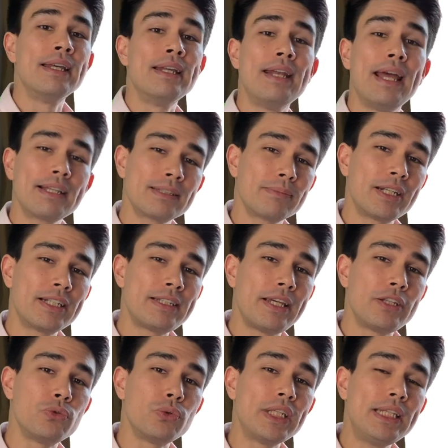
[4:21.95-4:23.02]
Next, I'm going to
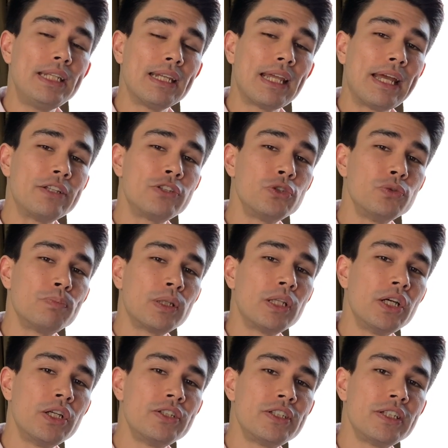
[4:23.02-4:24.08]
take you inland to
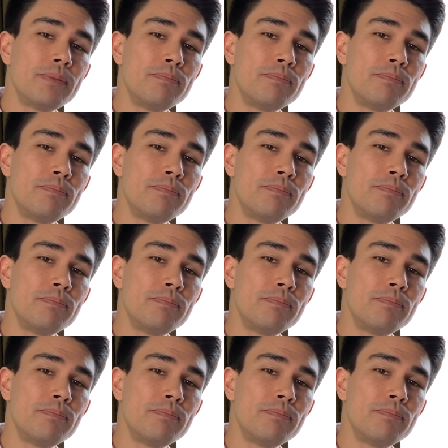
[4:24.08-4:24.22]
Ploenchit